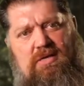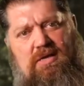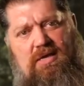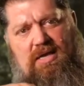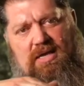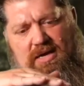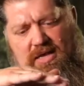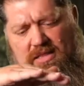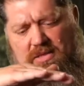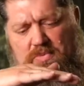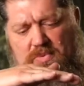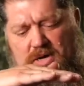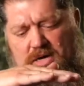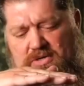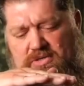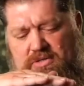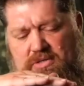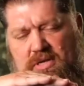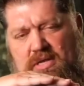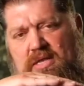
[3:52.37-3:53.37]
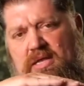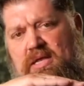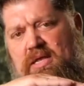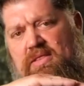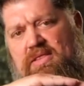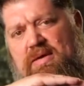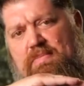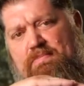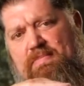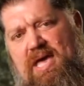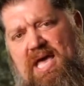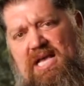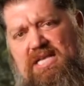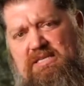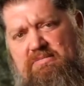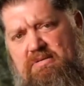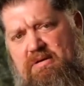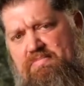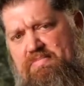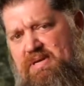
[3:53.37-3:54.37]
In other words, the
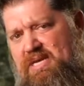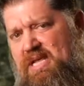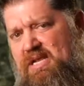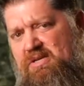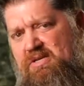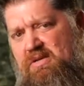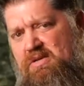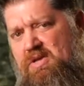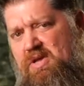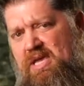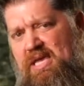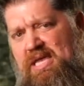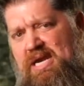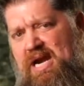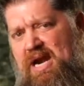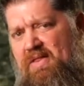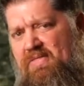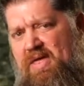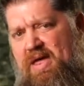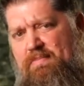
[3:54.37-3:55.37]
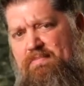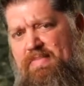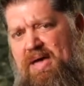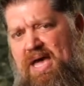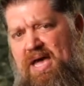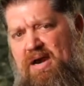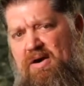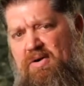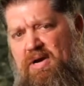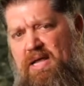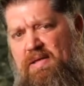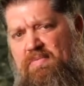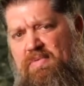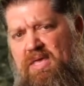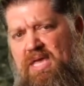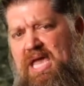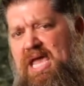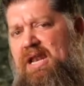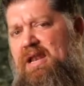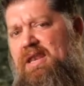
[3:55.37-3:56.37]
maximum potential you can get out of that battery,
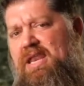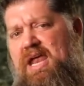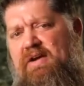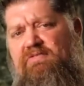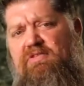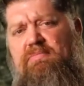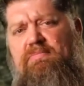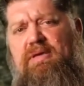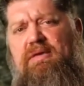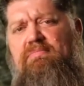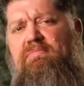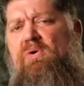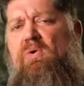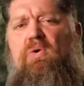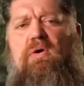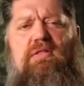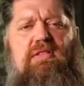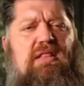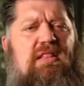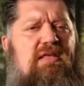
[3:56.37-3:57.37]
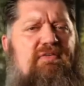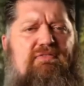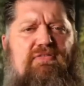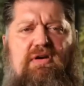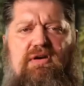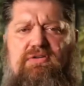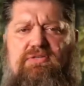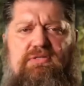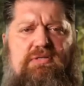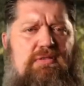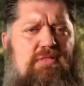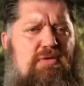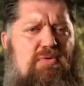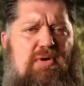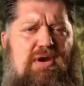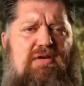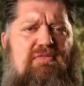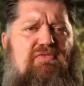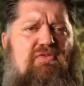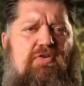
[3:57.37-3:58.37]
it'll never be more than the first
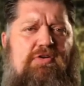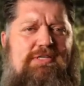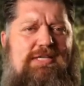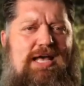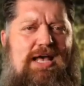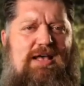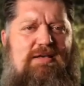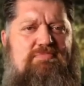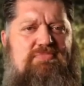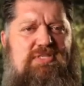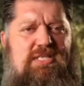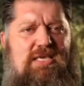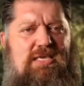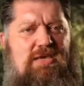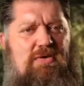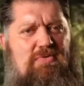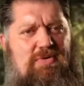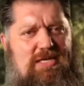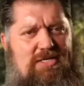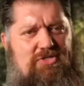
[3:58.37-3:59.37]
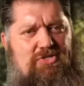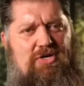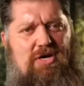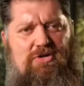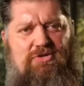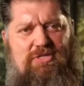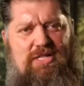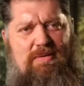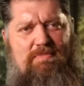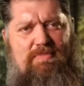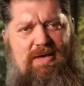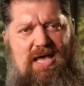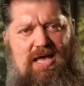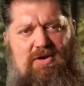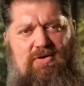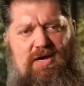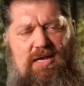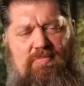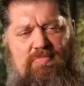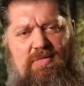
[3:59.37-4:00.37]
three or four times that you discharge that
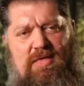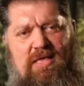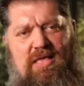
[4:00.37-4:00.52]
battery.